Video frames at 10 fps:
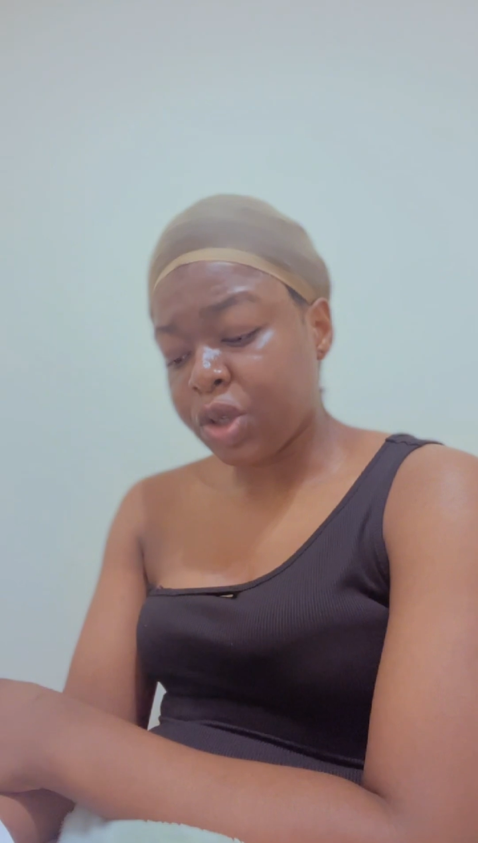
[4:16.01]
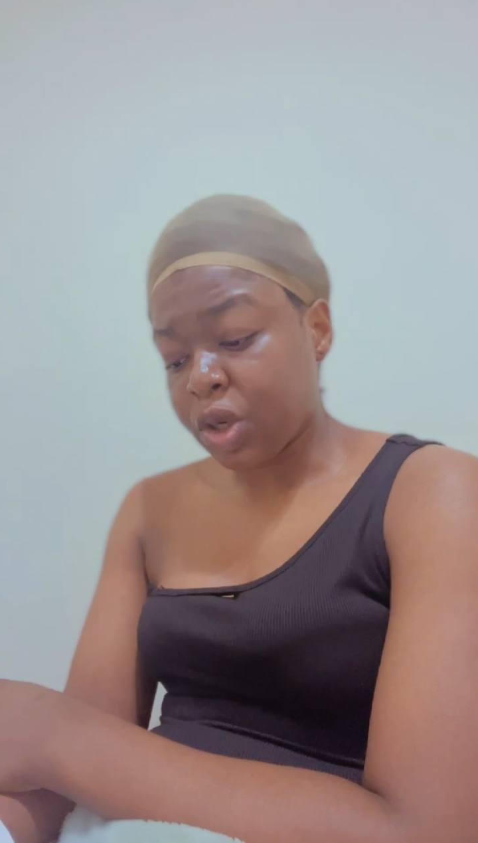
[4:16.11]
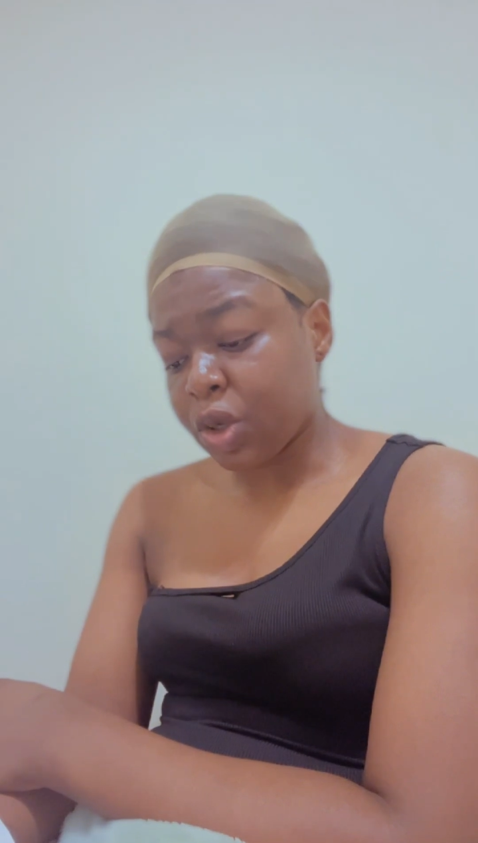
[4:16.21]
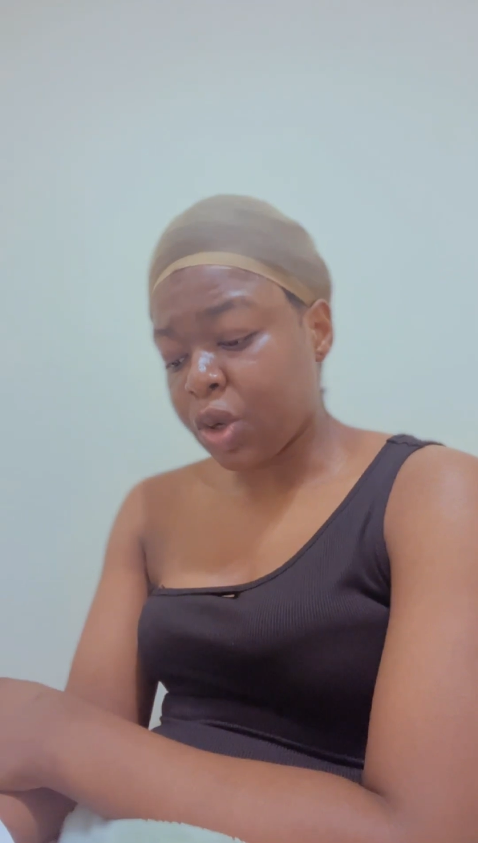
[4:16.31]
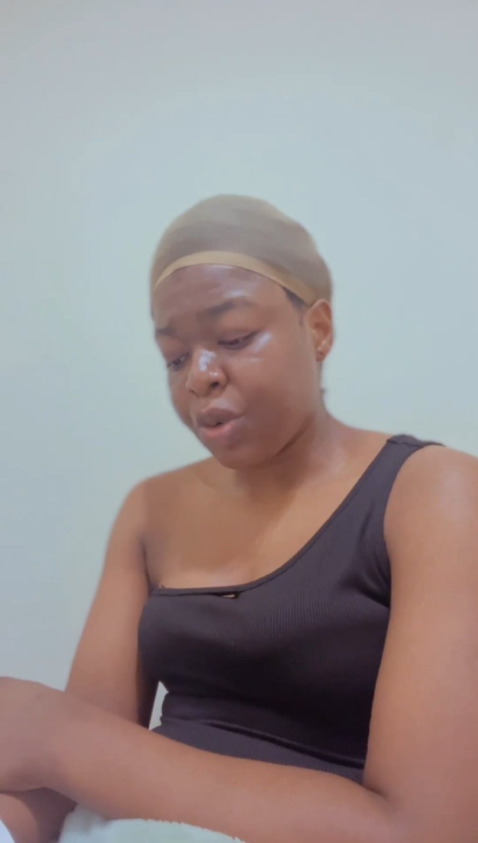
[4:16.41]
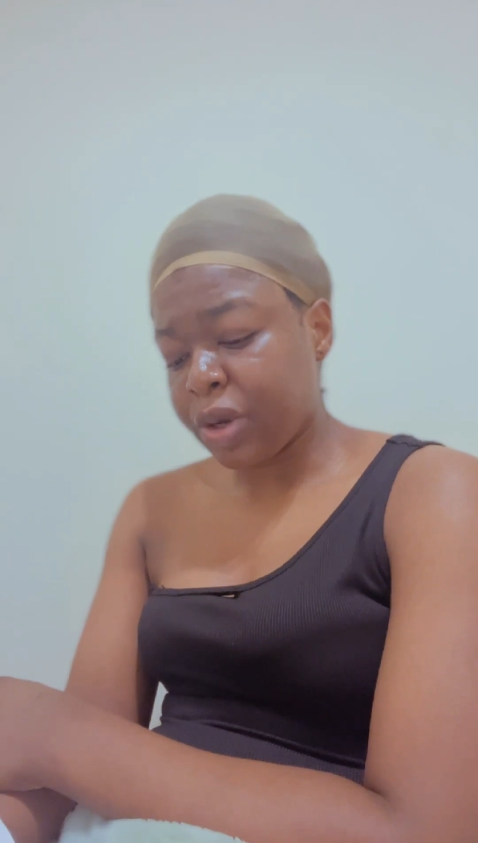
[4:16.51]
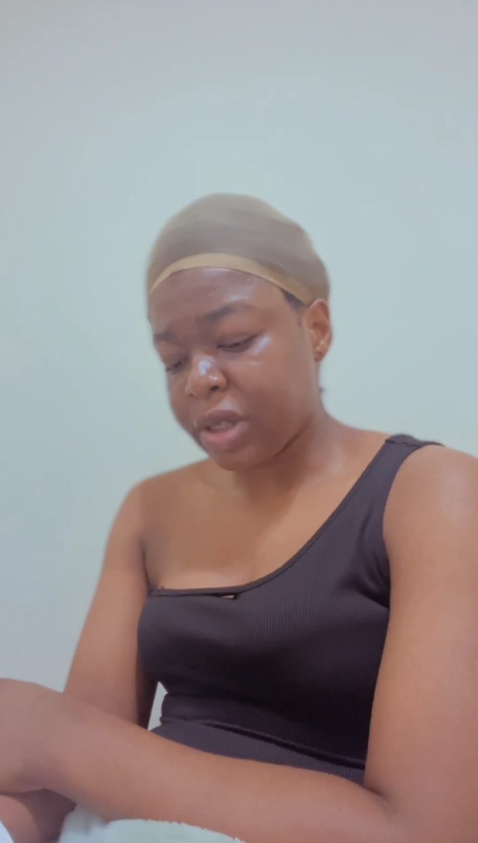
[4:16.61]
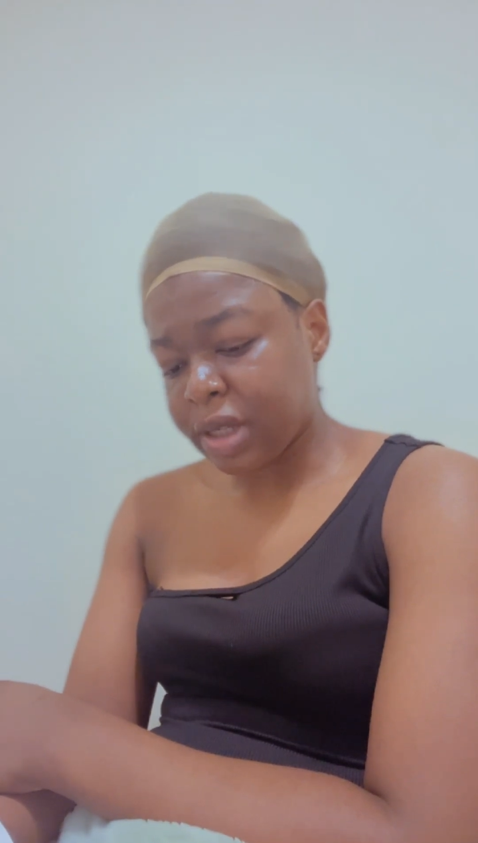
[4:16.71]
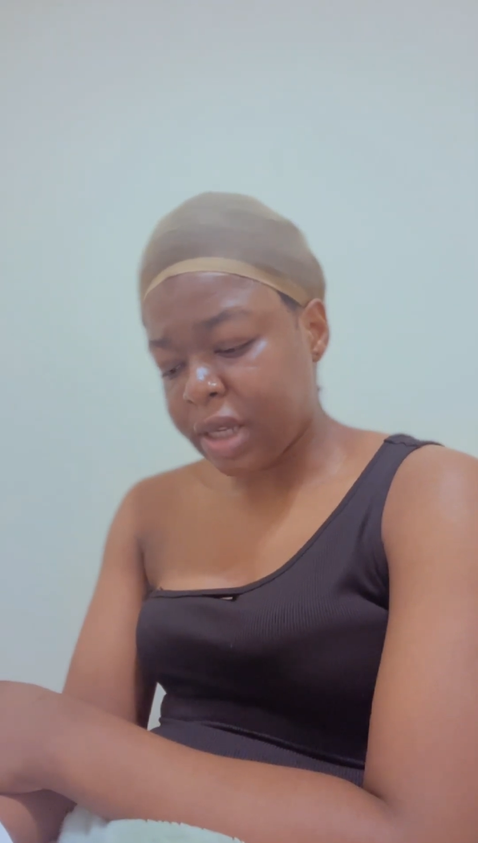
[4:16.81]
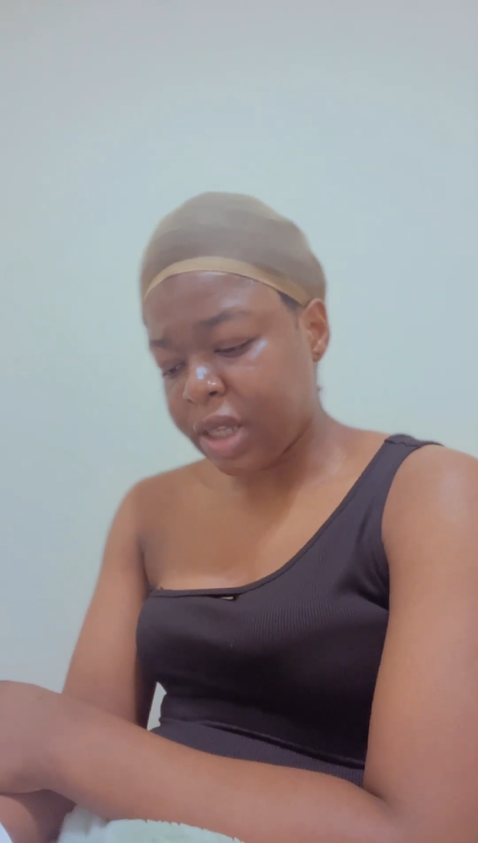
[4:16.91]
your
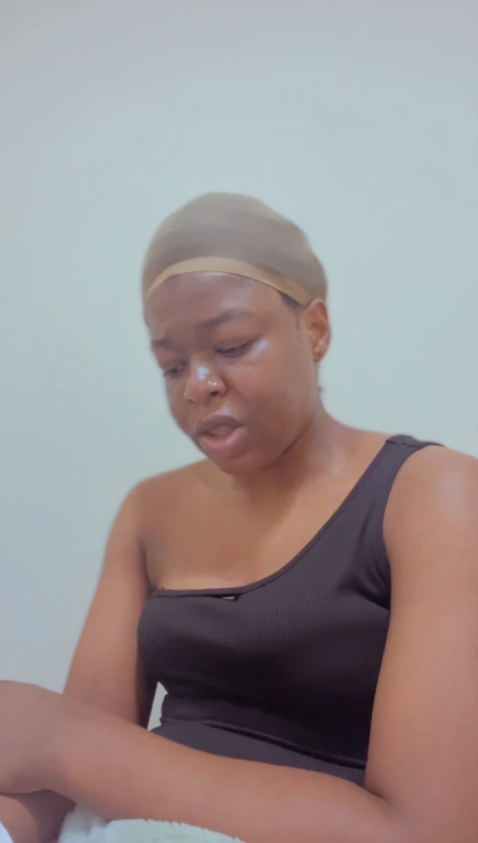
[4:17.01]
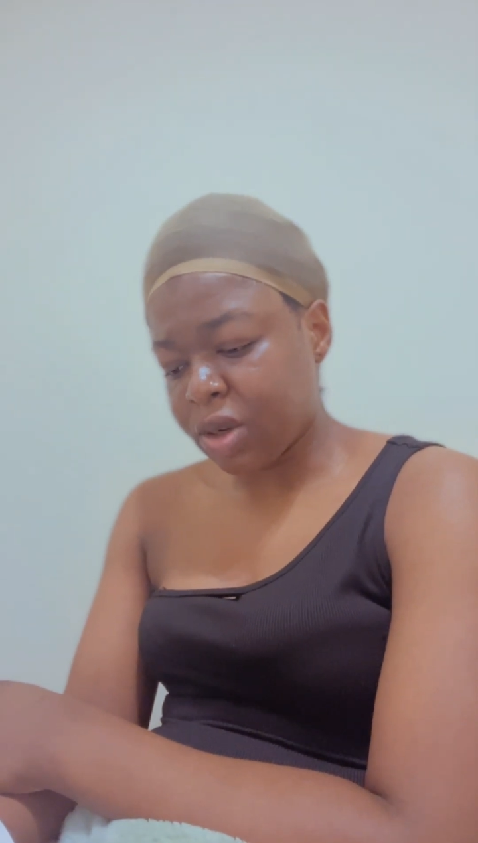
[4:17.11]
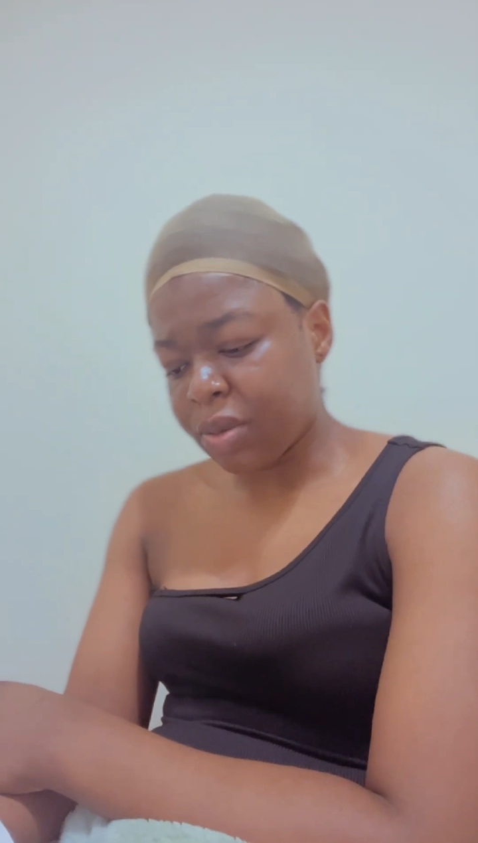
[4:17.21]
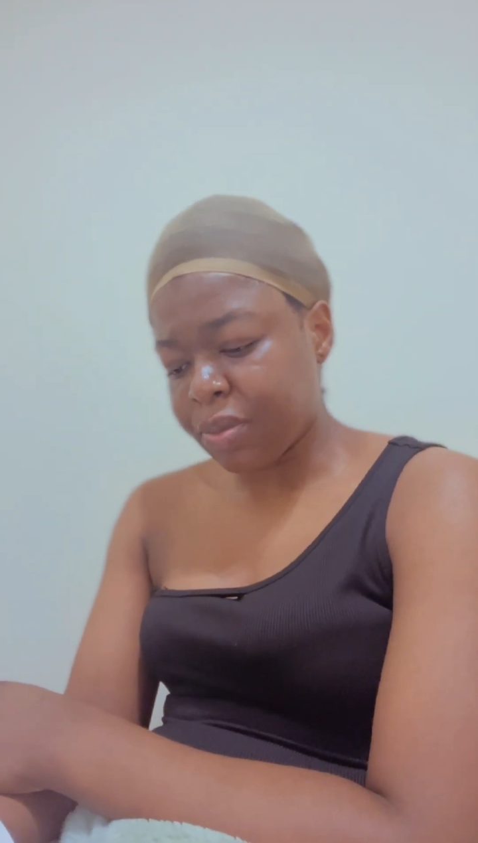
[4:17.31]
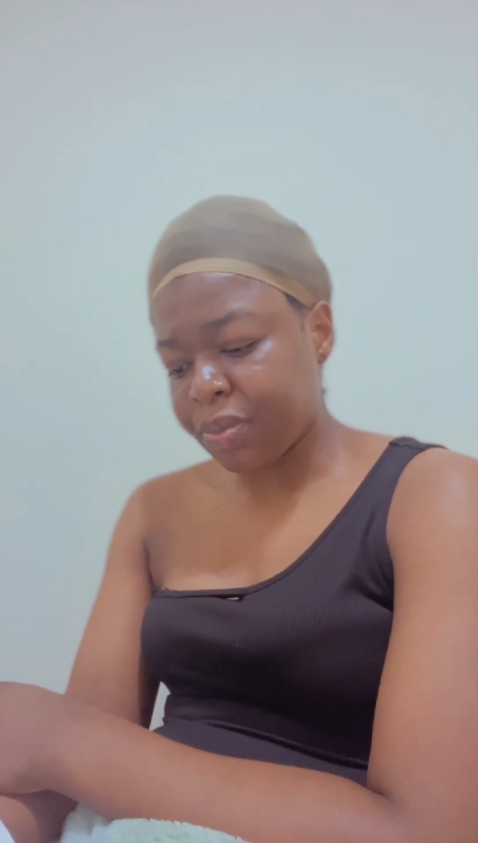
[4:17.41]
glorious kingdom,